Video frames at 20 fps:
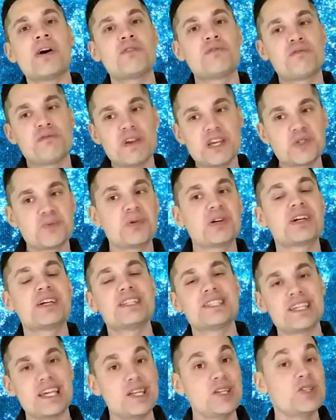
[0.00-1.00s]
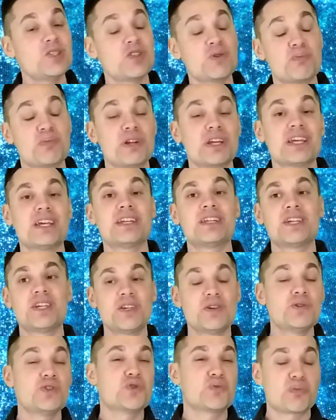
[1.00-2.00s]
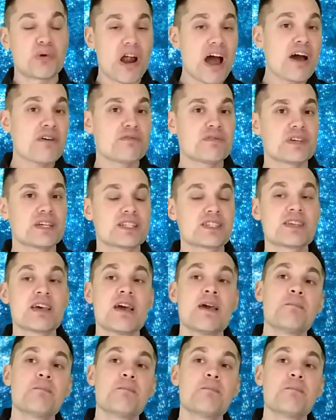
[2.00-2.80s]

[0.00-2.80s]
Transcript: Facebook continues to bring in huge profits